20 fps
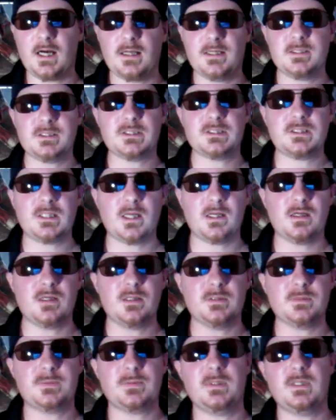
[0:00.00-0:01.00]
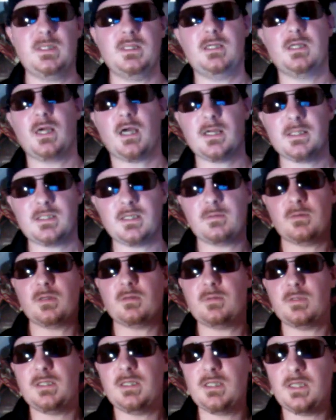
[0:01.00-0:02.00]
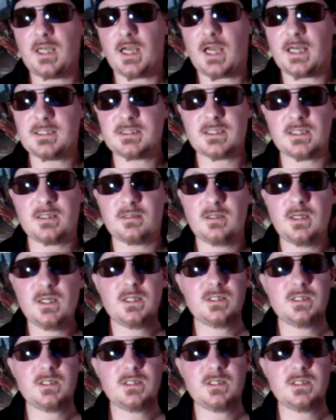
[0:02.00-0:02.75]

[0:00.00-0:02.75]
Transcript: instead of the WWE guys there.